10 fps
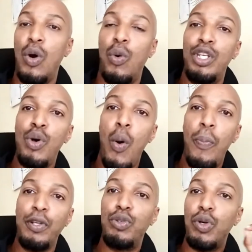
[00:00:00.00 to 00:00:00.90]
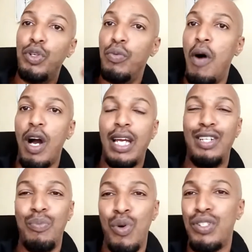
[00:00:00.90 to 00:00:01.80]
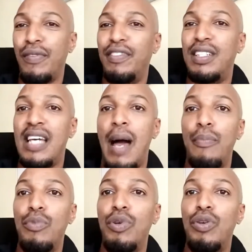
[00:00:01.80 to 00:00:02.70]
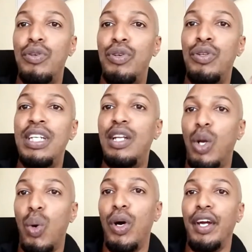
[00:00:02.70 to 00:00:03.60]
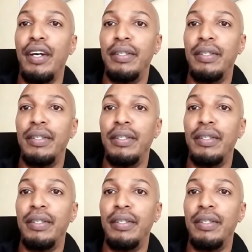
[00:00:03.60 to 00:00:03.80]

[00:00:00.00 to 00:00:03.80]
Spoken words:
When you open to a new market, most of the time, you need a lawyer